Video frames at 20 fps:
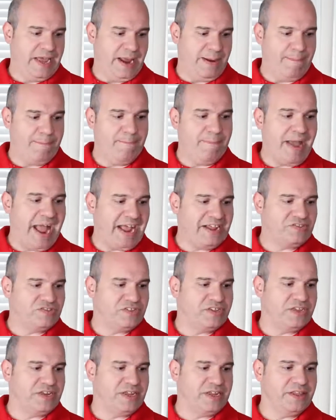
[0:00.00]
and
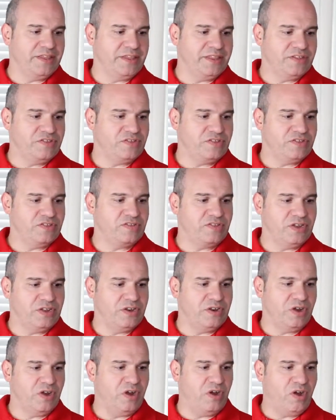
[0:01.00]
masculine, this is
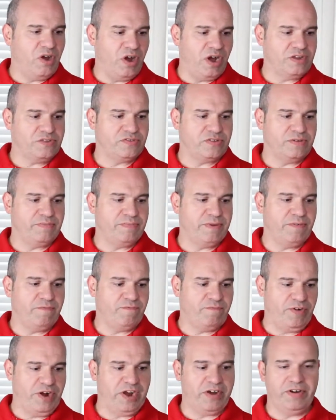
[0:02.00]
an awesome
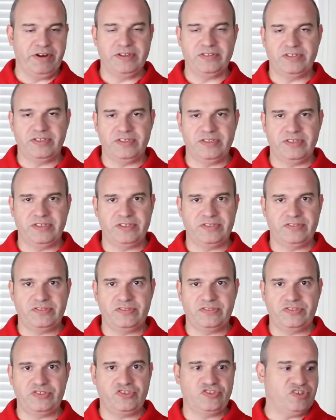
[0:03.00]
fragrance. It
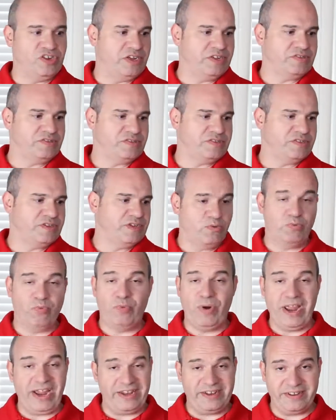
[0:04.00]
is just
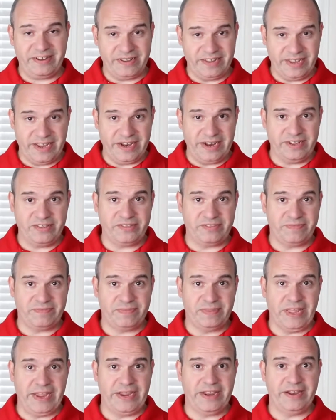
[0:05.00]
great. And
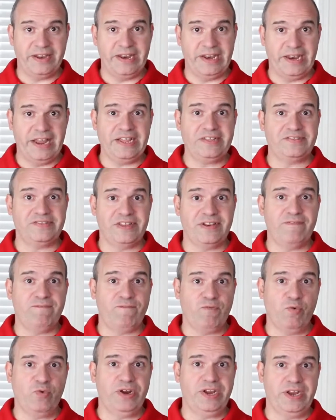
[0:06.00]
it's like less than
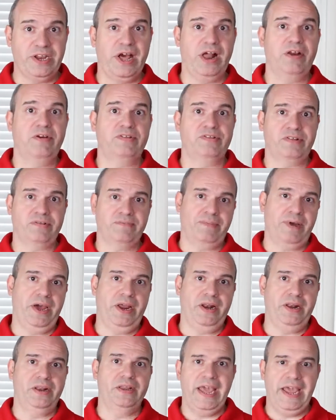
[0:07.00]
$40 a
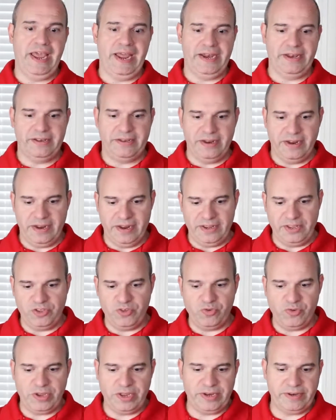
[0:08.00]
bottle. And
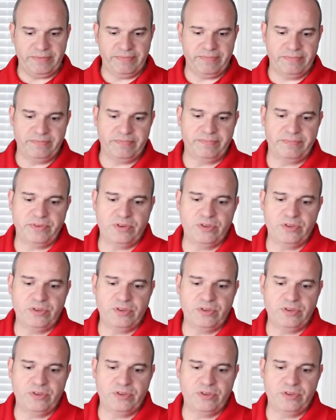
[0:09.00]
you can